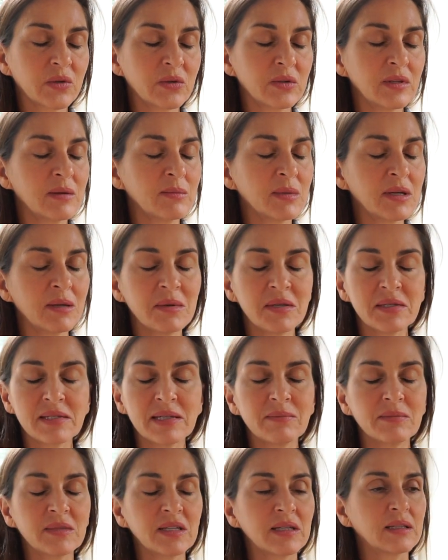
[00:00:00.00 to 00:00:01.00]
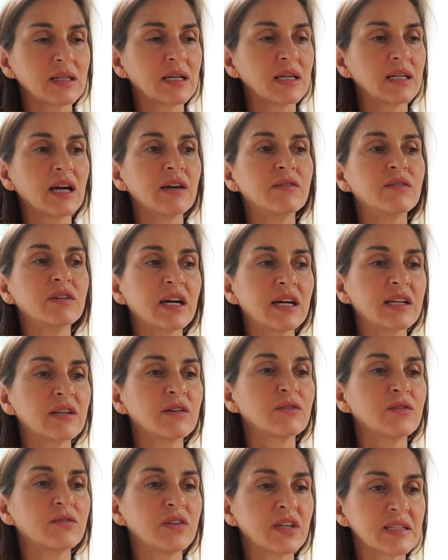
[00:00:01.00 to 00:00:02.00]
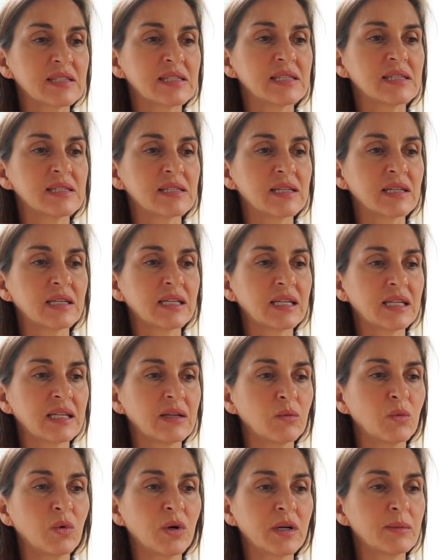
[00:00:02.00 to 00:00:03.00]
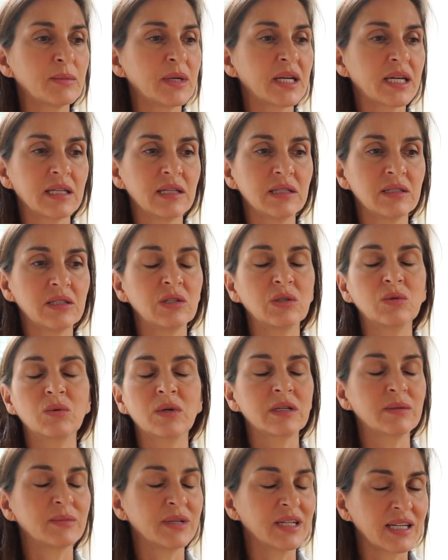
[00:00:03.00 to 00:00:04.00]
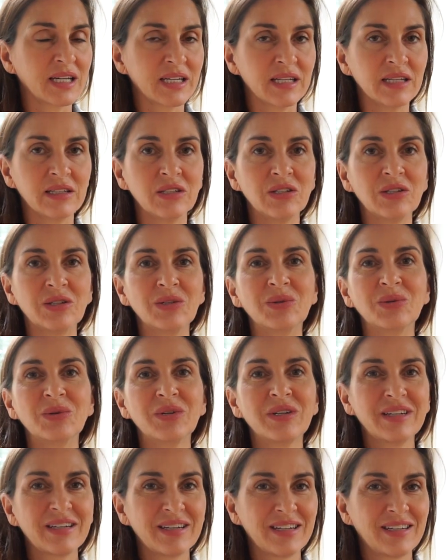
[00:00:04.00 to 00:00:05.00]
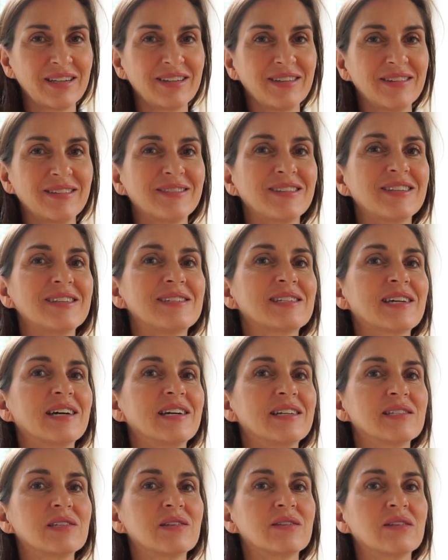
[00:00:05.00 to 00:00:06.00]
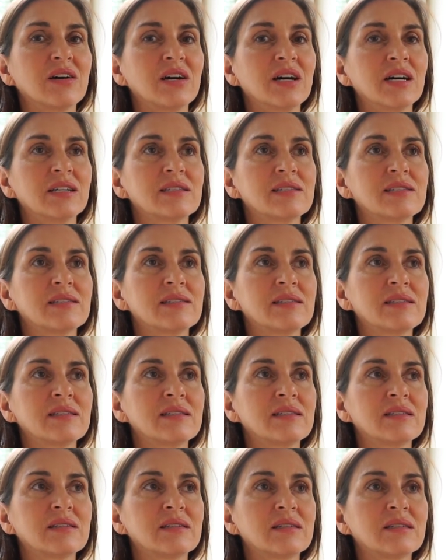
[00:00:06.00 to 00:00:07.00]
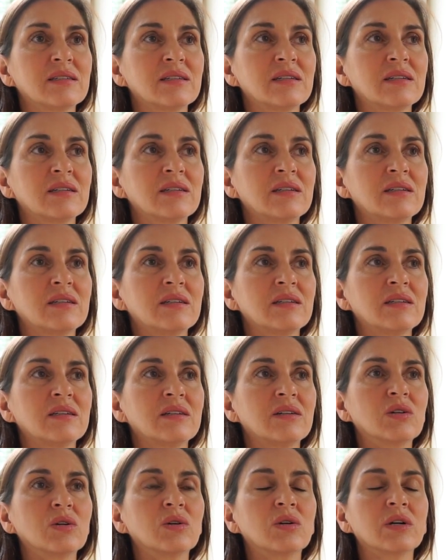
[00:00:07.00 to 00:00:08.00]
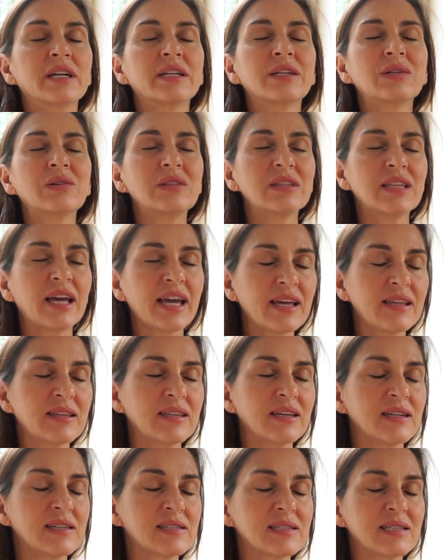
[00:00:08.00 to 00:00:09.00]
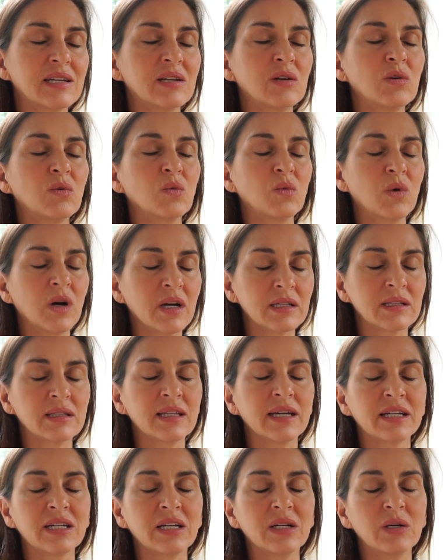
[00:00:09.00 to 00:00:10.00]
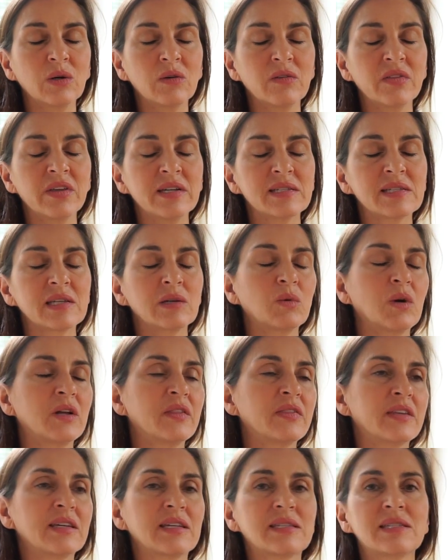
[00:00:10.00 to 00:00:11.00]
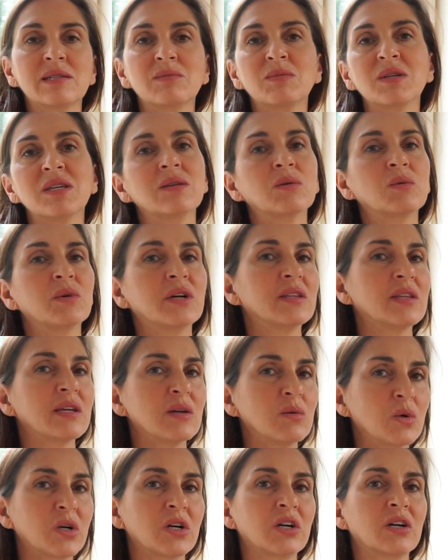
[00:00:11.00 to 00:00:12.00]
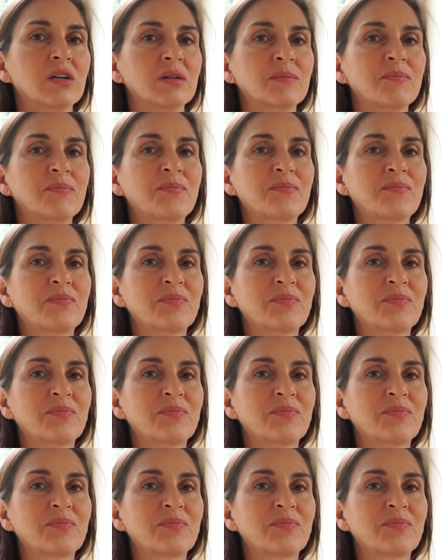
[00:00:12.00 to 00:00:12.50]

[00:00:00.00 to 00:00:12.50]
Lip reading: Or they may be something like, I've got to fix this. Like, what am I going to do? What am I going to do? These kinds of thoughts. Or I don't like this. I don't want to let go of this. I want things to be the way they were.